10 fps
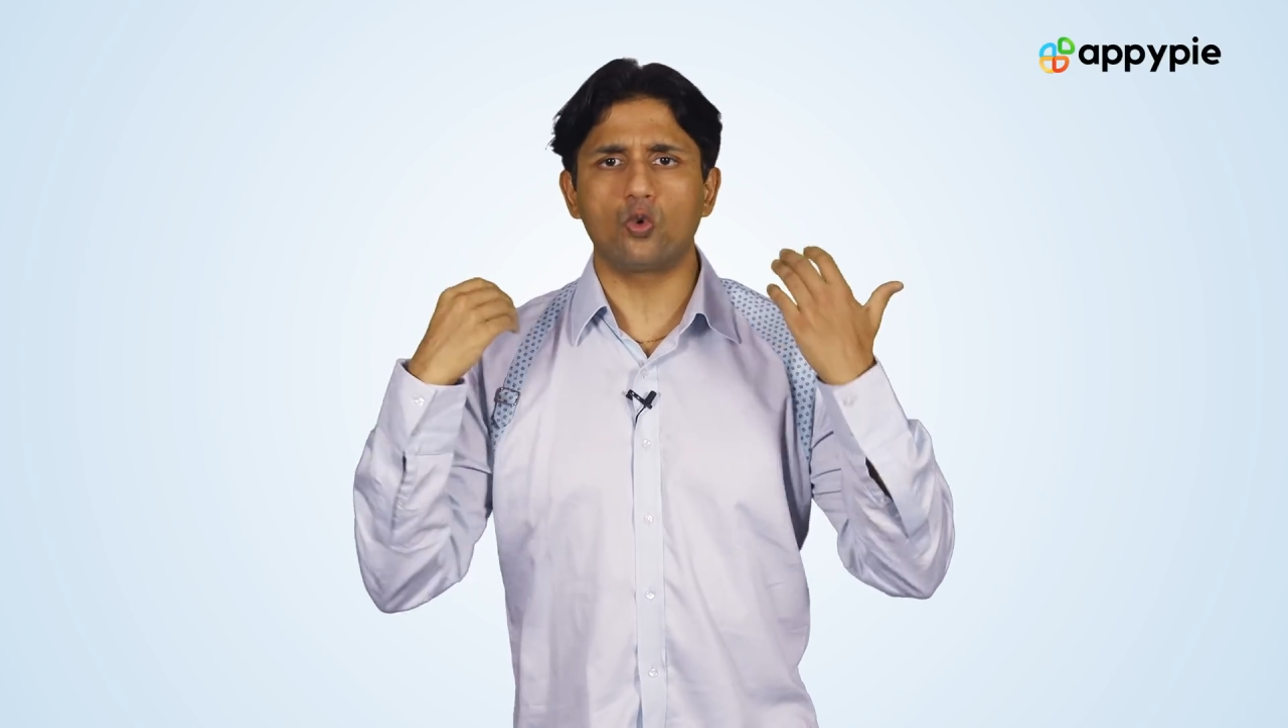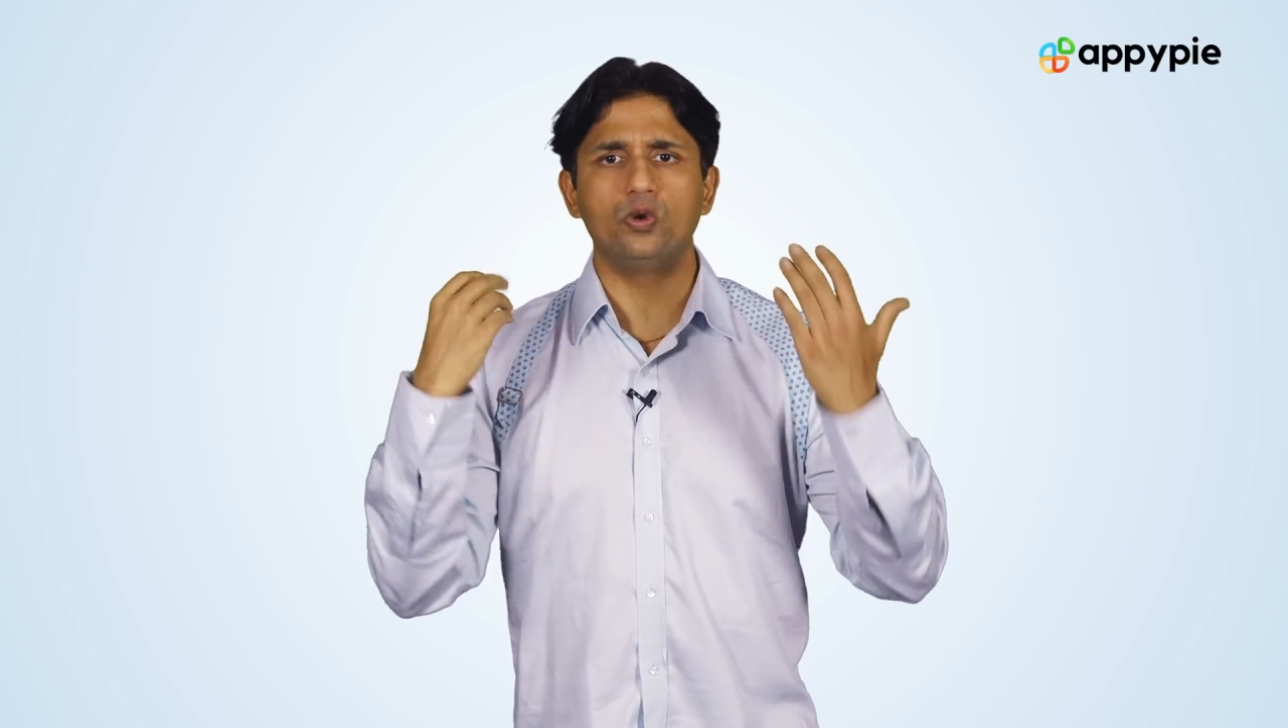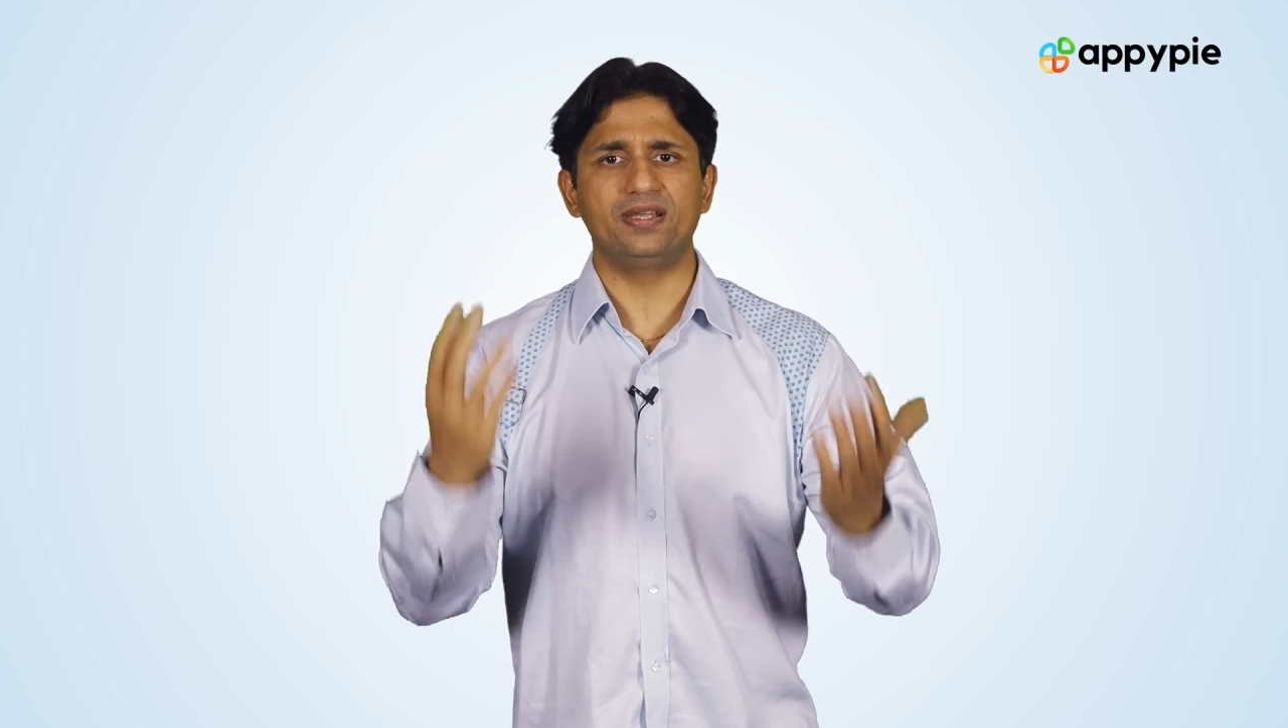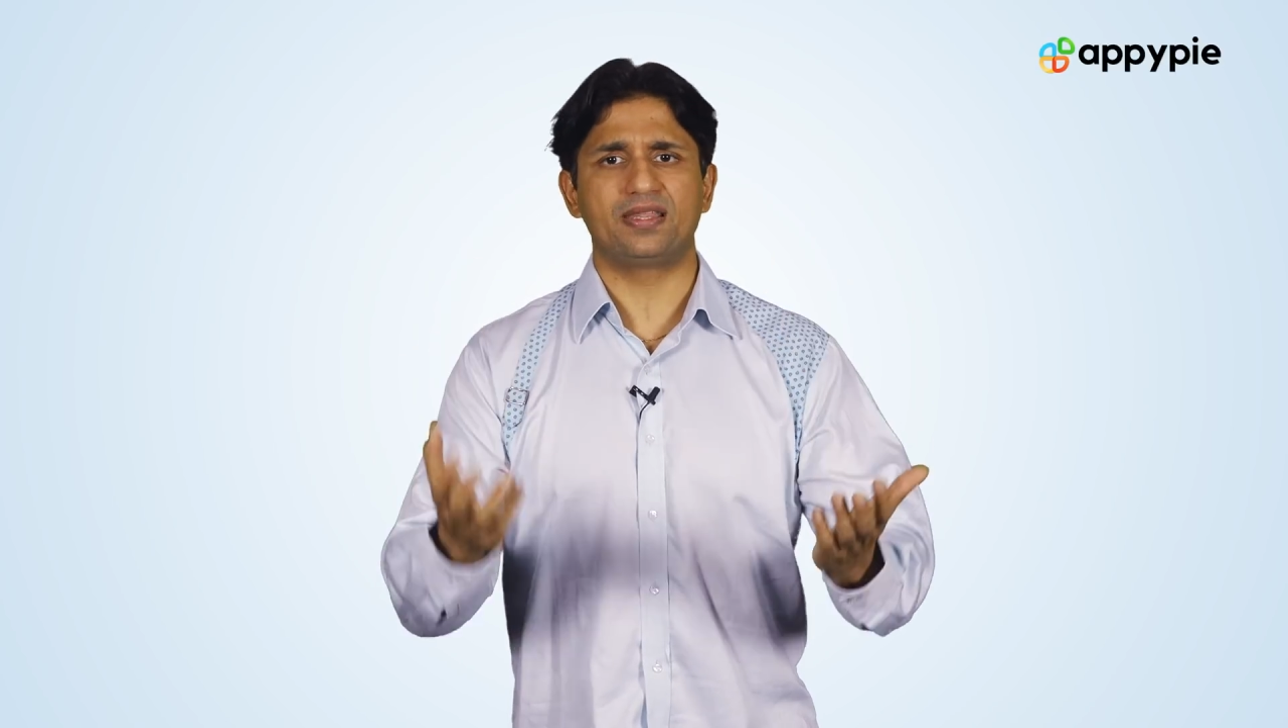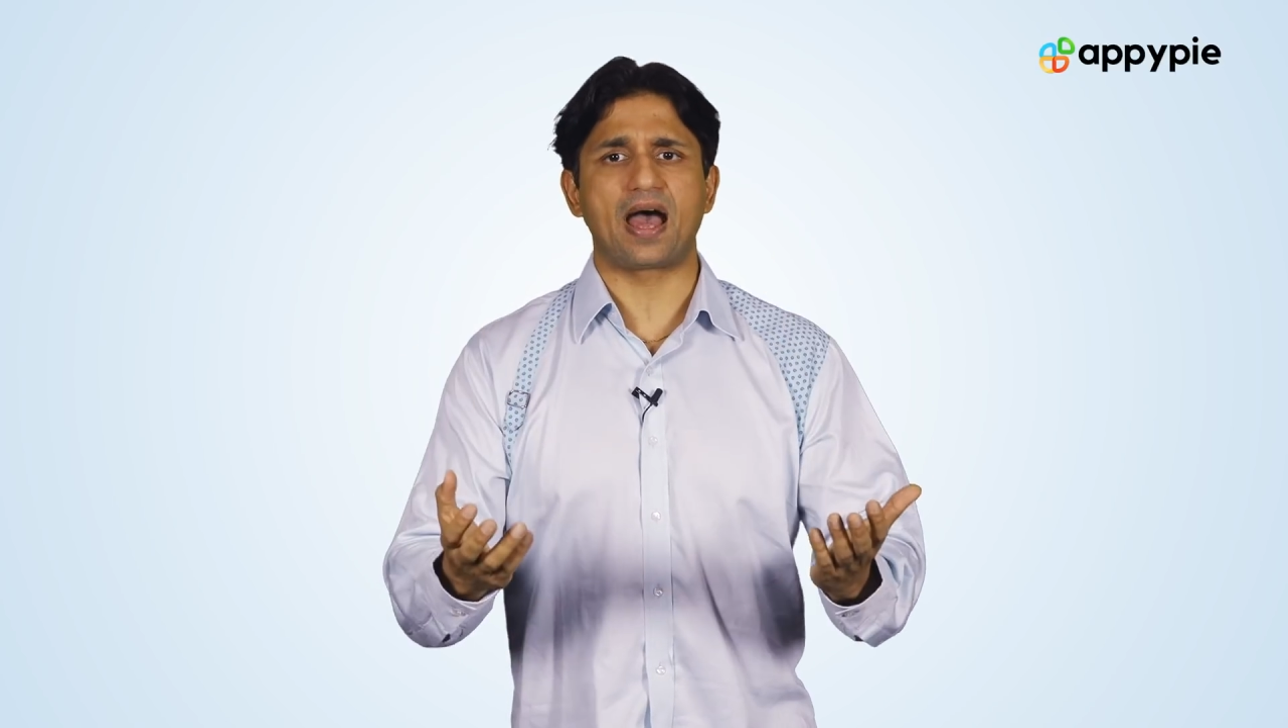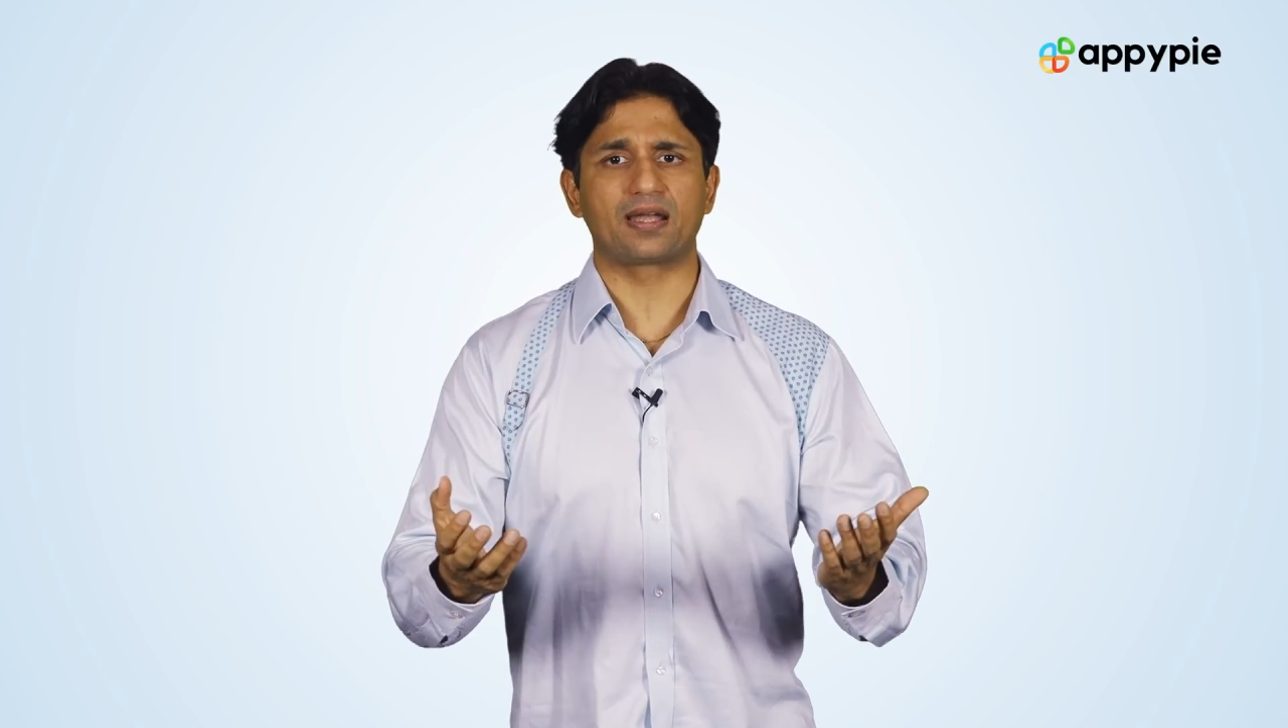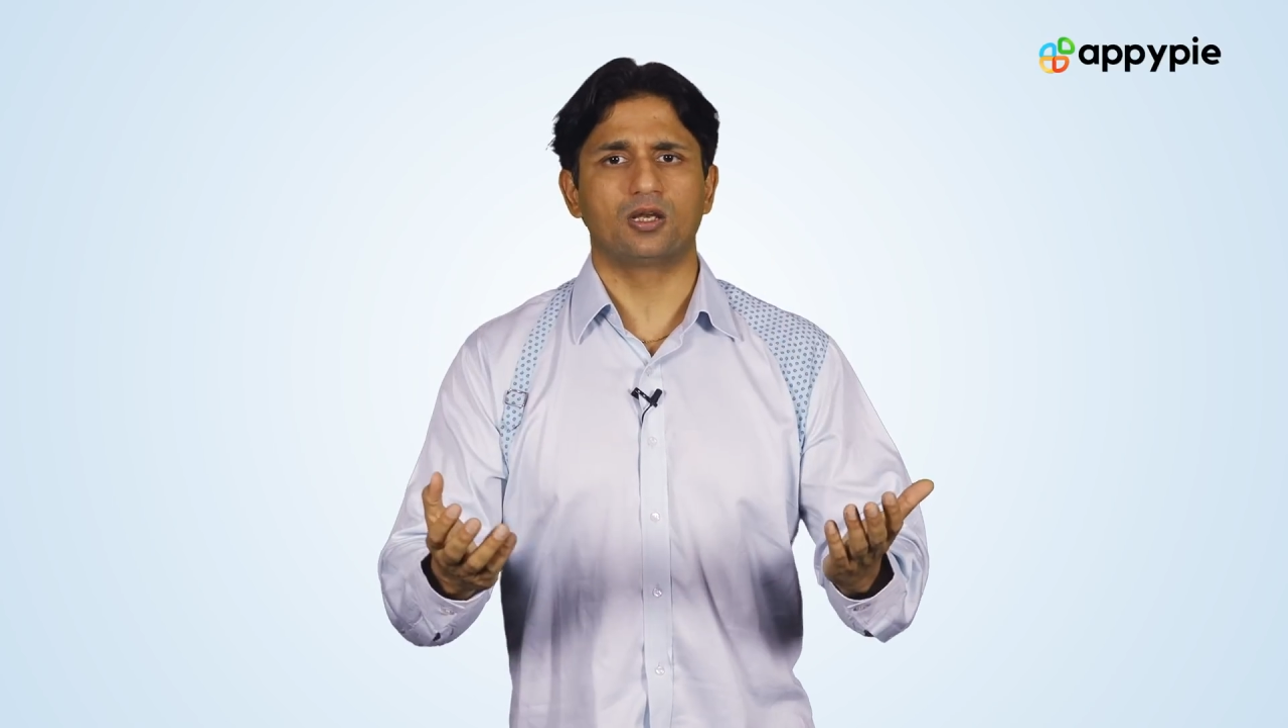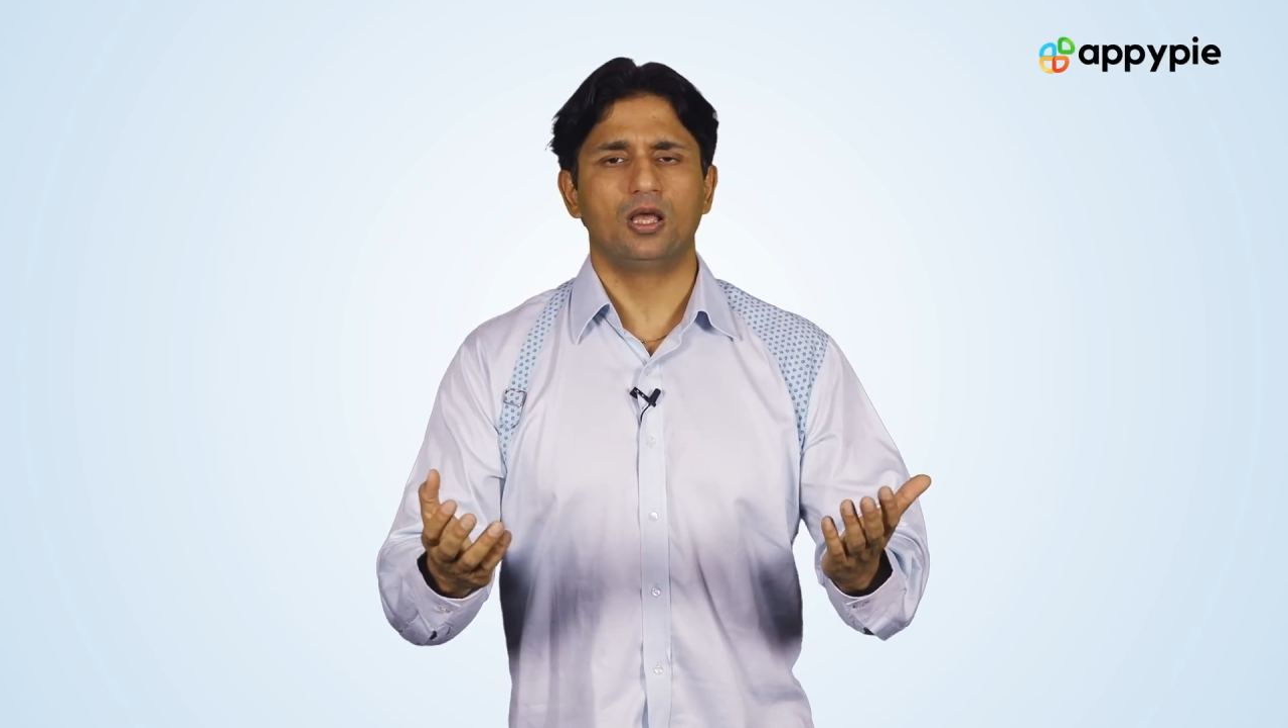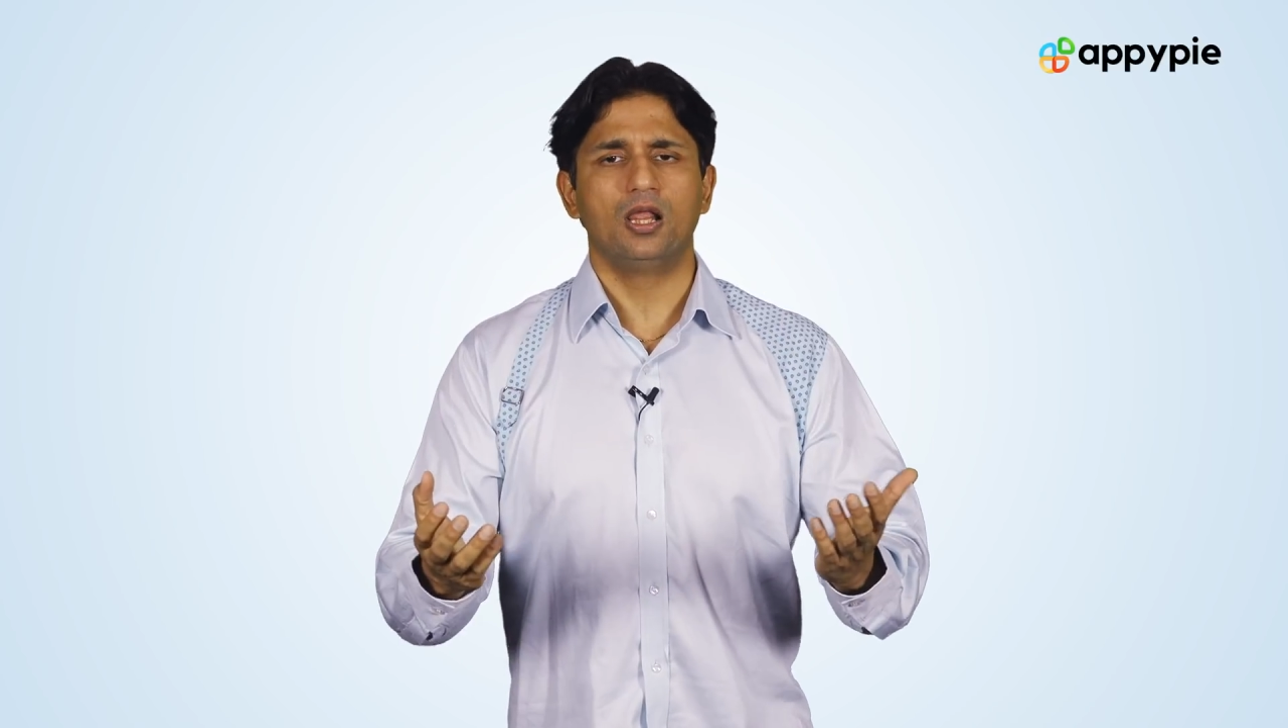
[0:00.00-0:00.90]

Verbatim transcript: only that,